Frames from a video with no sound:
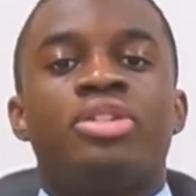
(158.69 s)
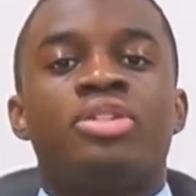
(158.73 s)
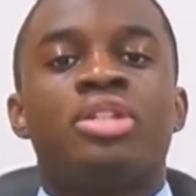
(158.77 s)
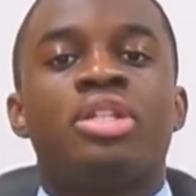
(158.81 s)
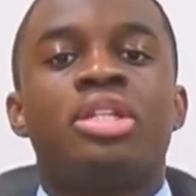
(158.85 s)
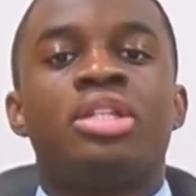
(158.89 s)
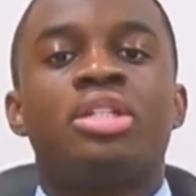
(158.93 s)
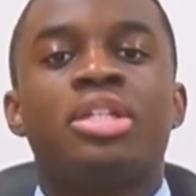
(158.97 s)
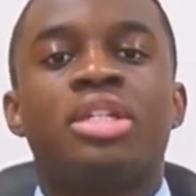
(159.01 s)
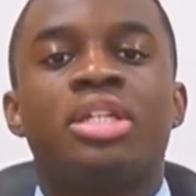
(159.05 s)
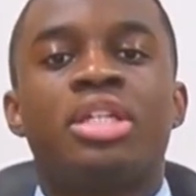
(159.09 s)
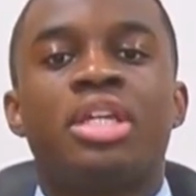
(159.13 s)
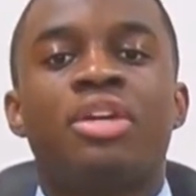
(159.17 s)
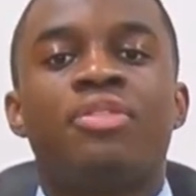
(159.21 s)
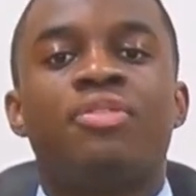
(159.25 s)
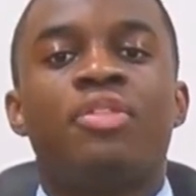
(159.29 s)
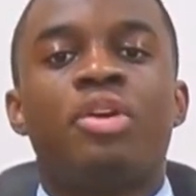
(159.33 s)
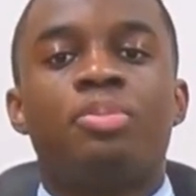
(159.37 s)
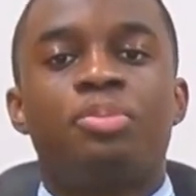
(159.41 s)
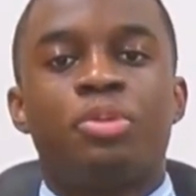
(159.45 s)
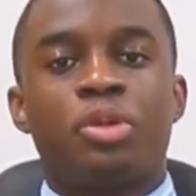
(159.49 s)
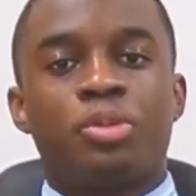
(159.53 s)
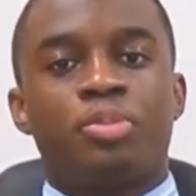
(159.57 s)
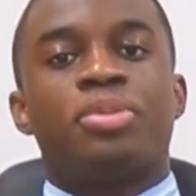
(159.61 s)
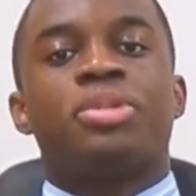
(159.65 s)
You need to give
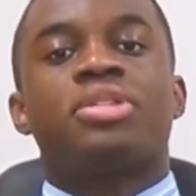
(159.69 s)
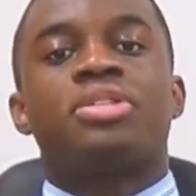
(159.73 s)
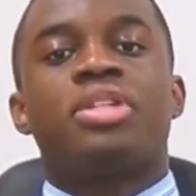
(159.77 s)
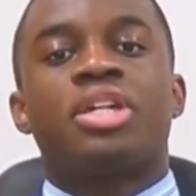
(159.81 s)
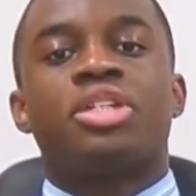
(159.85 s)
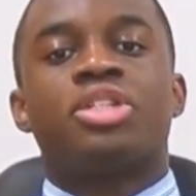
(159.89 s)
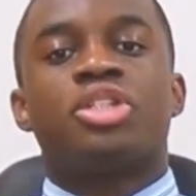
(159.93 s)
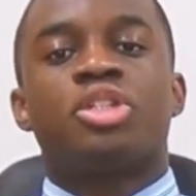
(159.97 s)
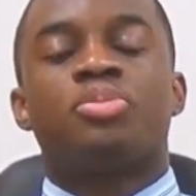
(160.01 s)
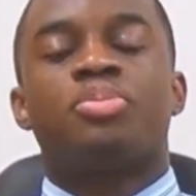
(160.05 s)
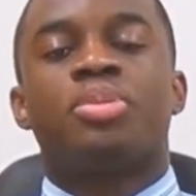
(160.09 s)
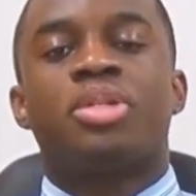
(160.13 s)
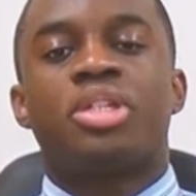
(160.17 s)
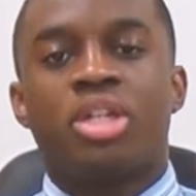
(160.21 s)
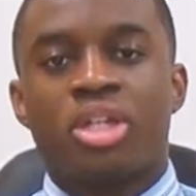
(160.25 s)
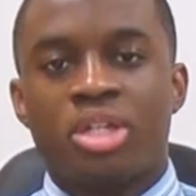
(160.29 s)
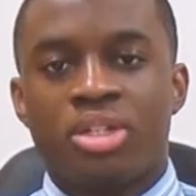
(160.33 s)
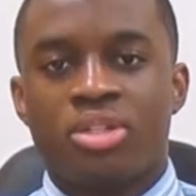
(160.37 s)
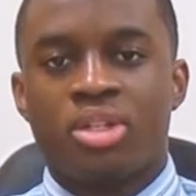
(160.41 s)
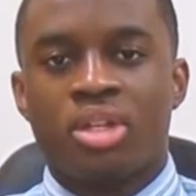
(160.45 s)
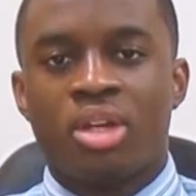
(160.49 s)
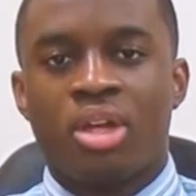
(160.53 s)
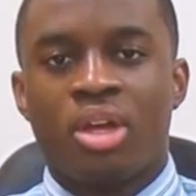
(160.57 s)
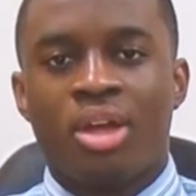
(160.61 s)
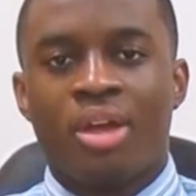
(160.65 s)
up your protections,
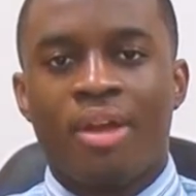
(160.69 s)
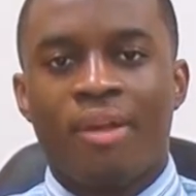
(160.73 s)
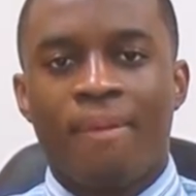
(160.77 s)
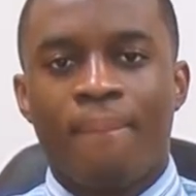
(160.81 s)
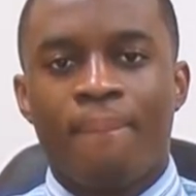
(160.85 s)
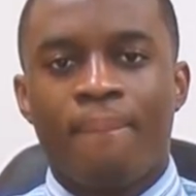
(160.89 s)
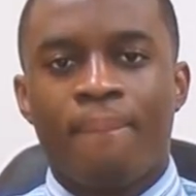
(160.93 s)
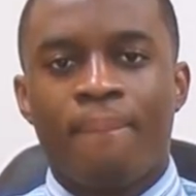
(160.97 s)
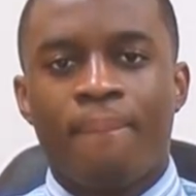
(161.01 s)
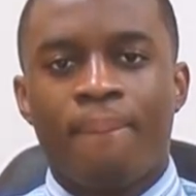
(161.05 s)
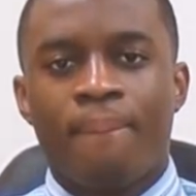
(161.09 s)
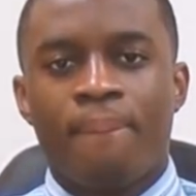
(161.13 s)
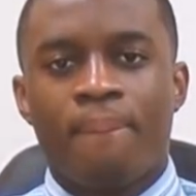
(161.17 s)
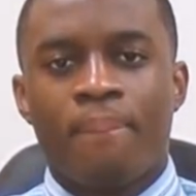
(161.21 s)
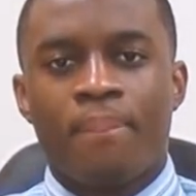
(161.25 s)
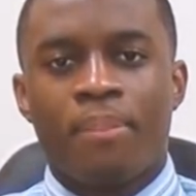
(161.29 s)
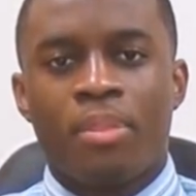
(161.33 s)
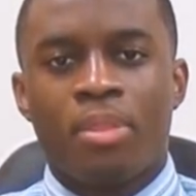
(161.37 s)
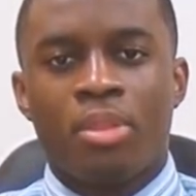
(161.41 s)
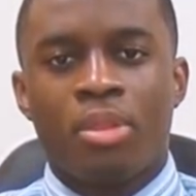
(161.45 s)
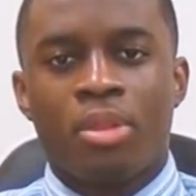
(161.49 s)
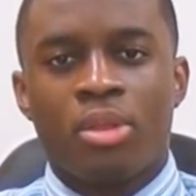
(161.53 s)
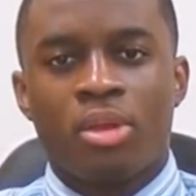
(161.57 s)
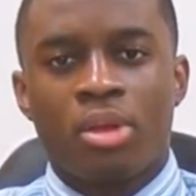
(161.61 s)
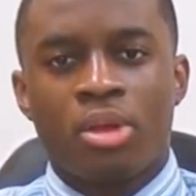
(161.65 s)
because
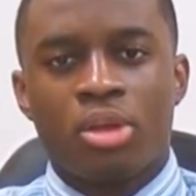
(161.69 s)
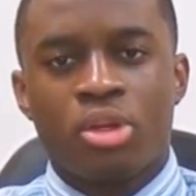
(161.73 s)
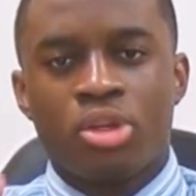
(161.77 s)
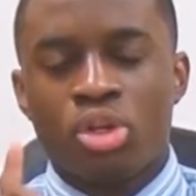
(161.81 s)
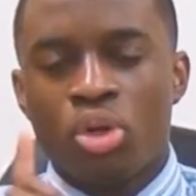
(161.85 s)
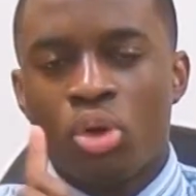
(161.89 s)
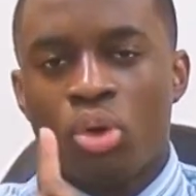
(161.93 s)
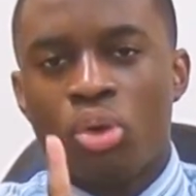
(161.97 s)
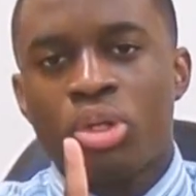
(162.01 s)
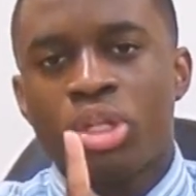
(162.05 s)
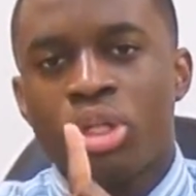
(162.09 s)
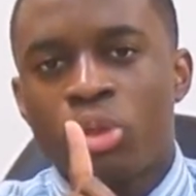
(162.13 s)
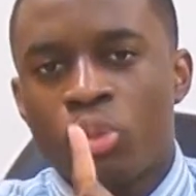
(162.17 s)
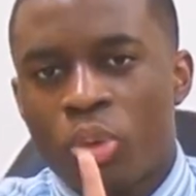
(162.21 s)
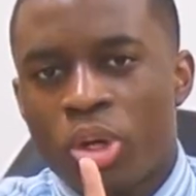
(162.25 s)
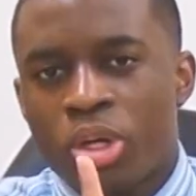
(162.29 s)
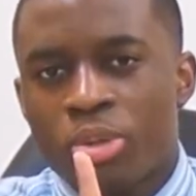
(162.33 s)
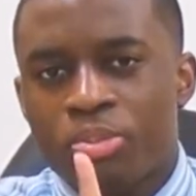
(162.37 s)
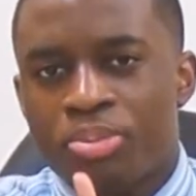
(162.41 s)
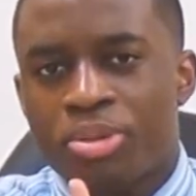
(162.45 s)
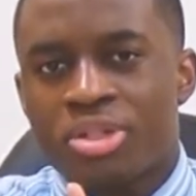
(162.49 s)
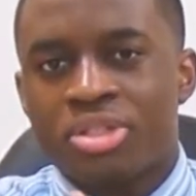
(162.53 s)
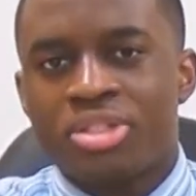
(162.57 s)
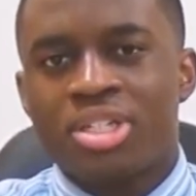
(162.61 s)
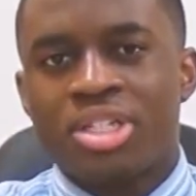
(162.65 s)
you're only one
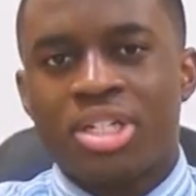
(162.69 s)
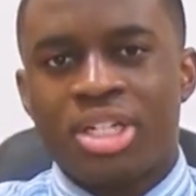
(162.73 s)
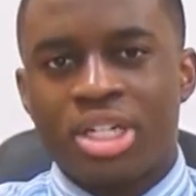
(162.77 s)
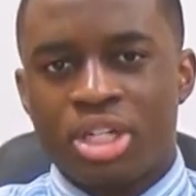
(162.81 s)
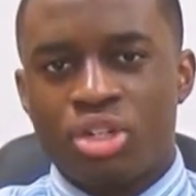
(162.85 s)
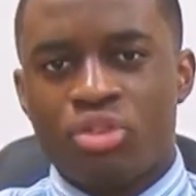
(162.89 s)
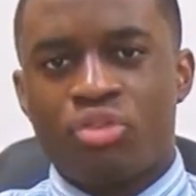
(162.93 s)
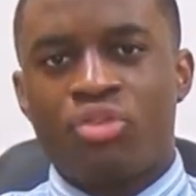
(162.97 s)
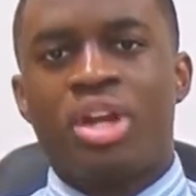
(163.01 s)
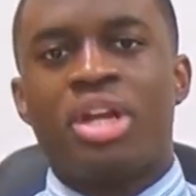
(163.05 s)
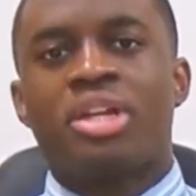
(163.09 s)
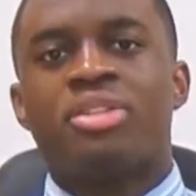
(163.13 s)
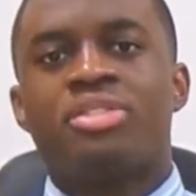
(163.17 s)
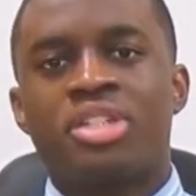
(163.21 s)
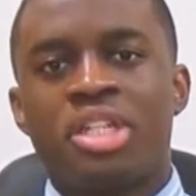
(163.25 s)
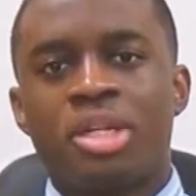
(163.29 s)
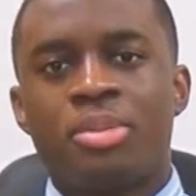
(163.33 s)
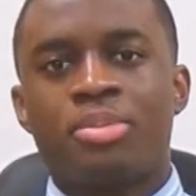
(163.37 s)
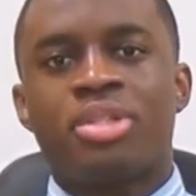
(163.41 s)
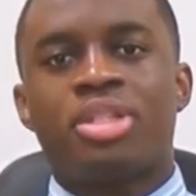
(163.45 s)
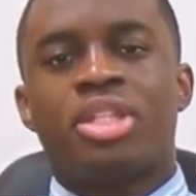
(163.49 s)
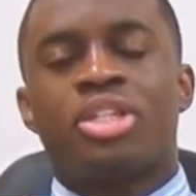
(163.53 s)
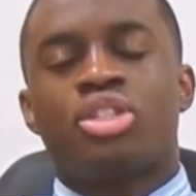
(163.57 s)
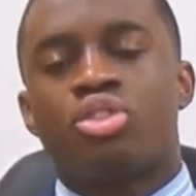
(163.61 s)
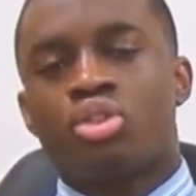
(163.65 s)
person in the grand
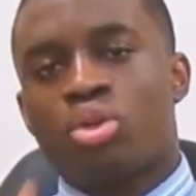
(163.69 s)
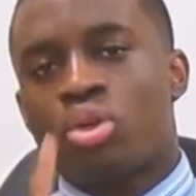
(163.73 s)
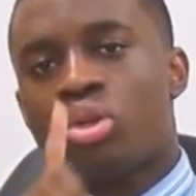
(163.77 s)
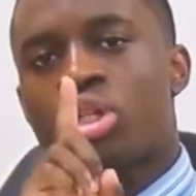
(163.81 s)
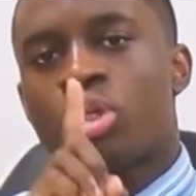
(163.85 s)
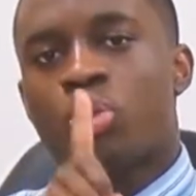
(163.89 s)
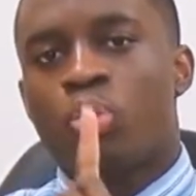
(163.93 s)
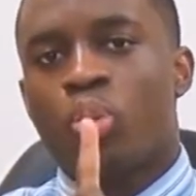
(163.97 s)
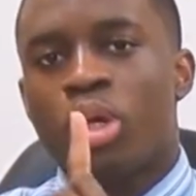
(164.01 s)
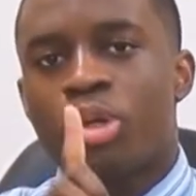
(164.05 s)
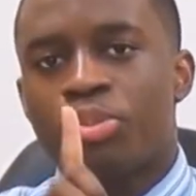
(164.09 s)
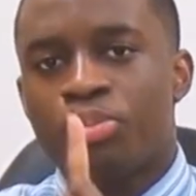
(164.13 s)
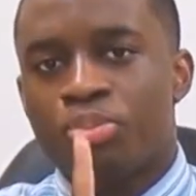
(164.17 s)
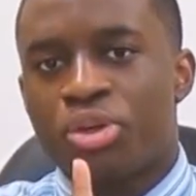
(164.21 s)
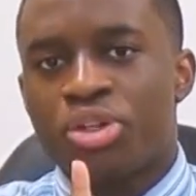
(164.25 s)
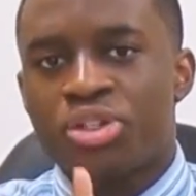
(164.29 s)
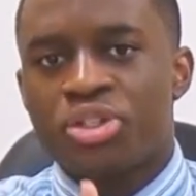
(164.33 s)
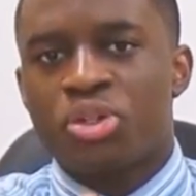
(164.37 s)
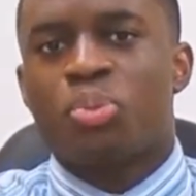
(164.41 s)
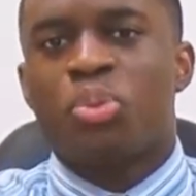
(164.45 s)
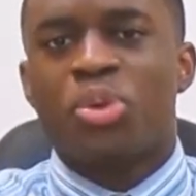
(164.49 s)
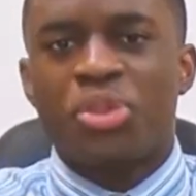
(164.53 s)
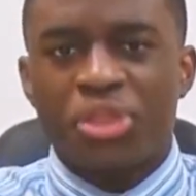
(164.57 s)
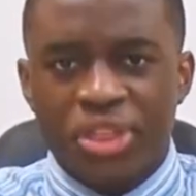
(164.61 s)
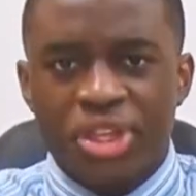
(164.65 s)
scheme of things. You're only one
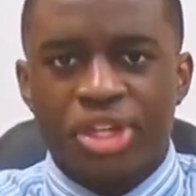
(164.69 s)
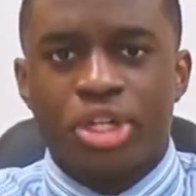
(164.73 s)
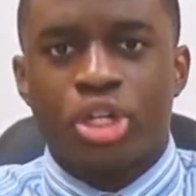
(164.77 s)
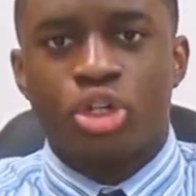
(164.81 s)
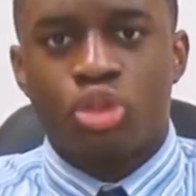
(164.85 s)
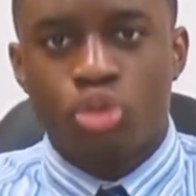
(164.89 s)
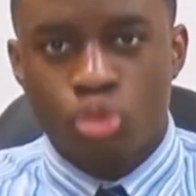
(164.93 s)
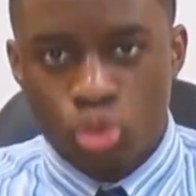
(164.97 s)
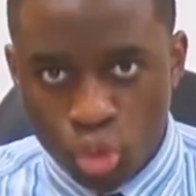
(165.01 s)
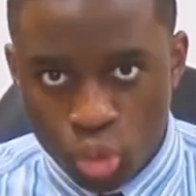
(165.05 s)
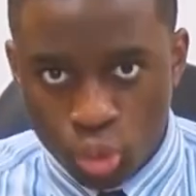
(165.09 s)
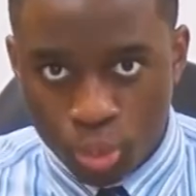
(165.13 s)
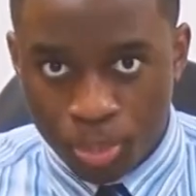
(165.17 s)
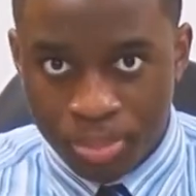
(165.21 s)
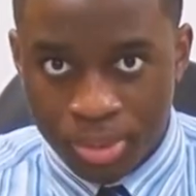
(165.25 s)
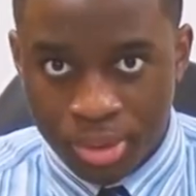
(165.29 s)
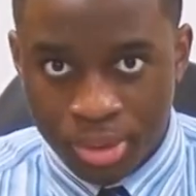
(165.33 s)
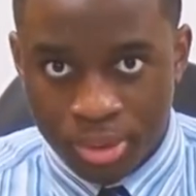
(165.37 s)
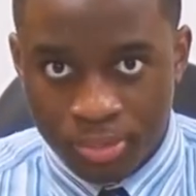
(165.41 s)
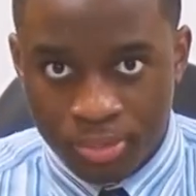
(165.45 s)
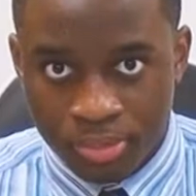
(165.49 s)
person within the group.